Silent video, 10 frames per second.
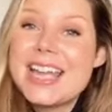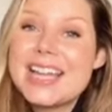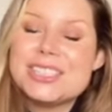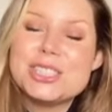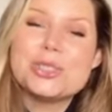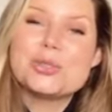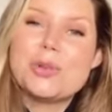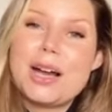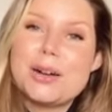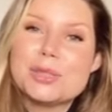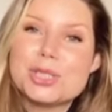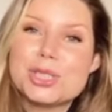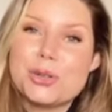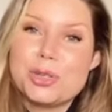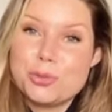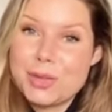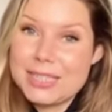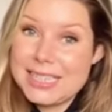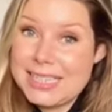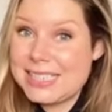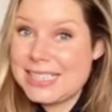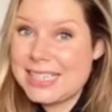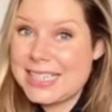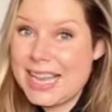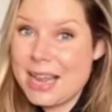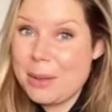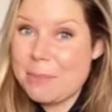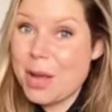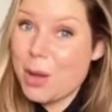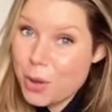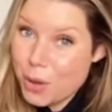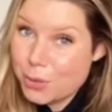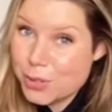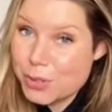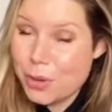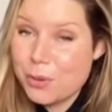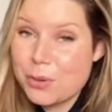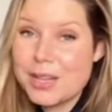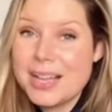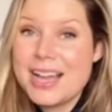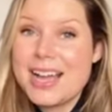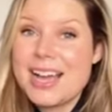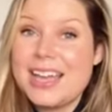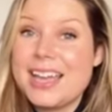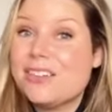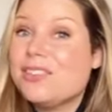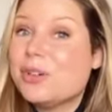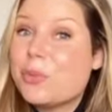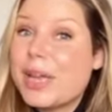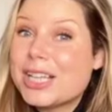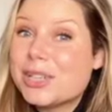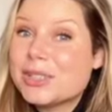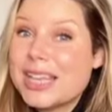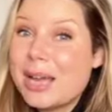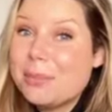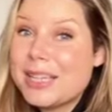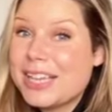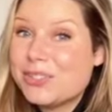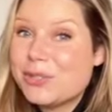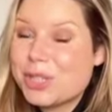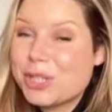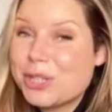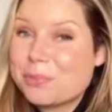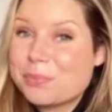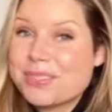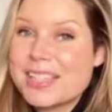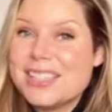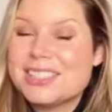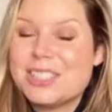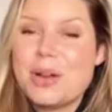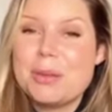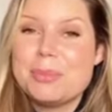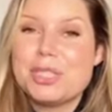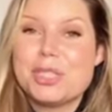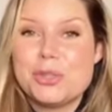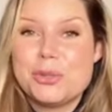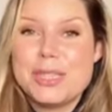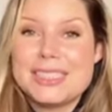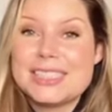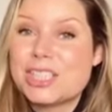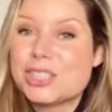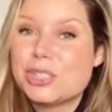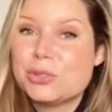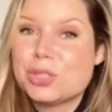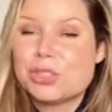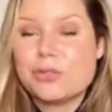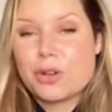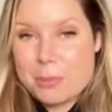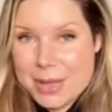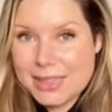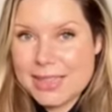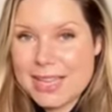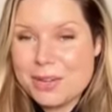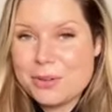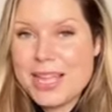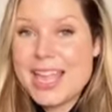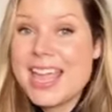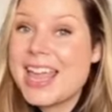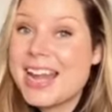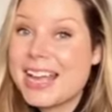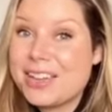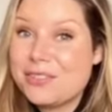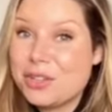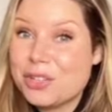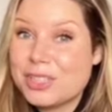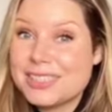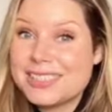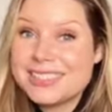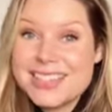as usual, I will show you what I eat in a day, but also I have a weight loss update for you. So I've been doing Starch solution for a month now and I have lost